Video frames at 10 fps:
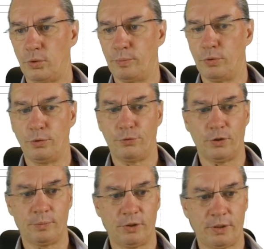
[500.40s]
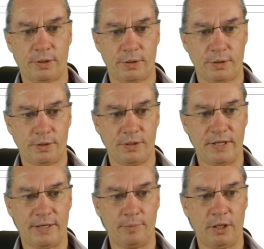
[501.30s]
Remove from the
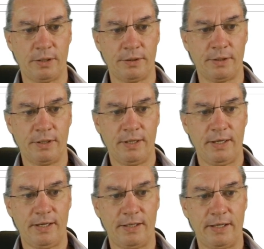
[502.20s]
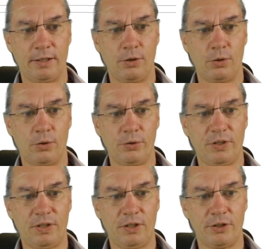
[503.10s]
timeline, and I
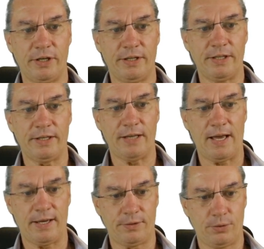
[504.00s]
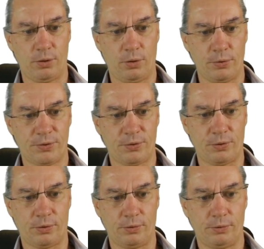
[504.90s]
go here and I add
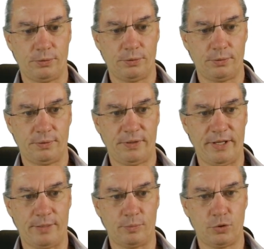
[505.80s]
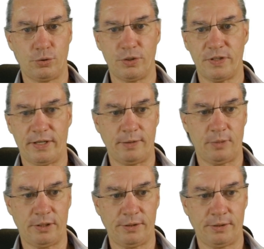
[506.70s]
also them to the
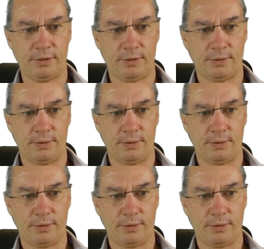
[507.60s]
timeline.